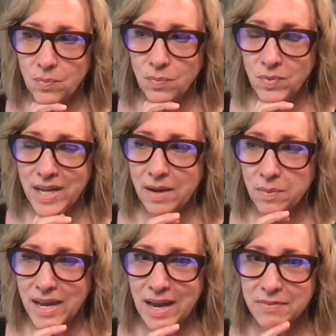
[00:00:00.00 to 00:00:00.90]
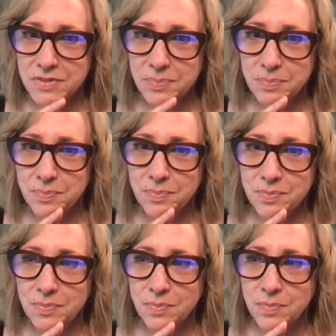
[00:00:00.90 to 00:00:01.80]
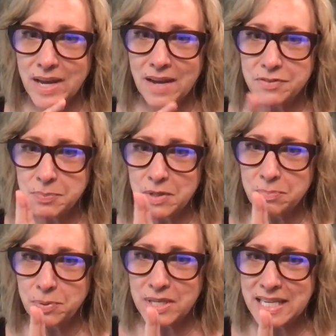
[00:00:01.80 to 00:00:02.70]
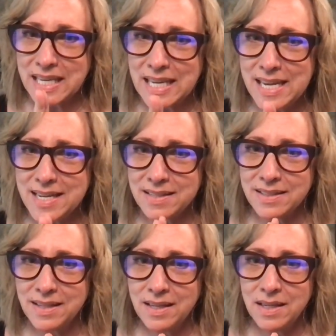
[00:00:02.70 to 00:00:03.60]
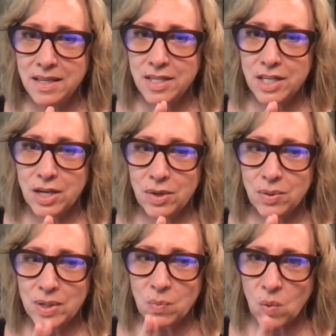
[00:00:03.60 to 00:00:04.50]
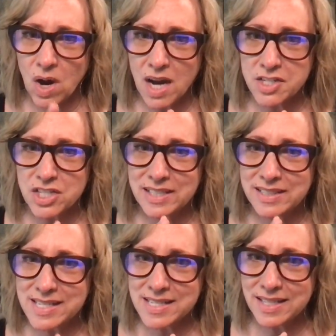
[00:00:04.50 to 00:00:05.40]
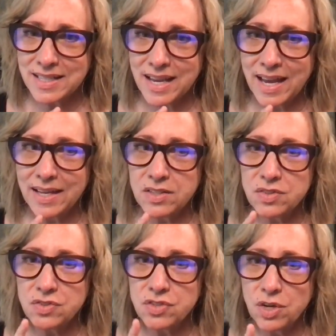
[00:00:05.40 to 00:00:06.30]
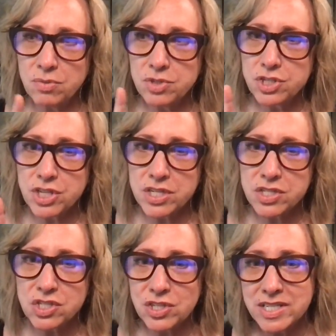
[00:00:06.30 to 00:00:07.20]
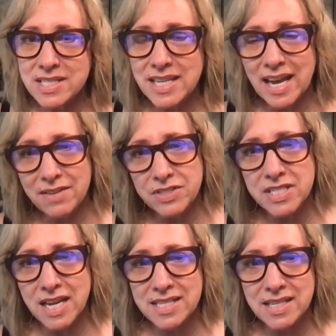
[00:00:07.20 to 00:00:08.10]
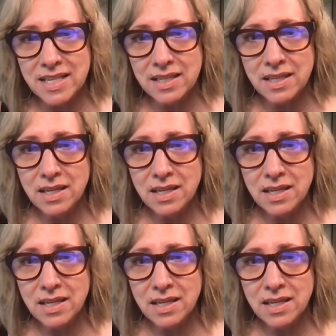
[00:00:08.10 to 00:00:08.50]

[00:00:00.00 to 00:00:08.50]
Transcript: we have to be pretty keen, and watch and listen, and don't just trust the advertising.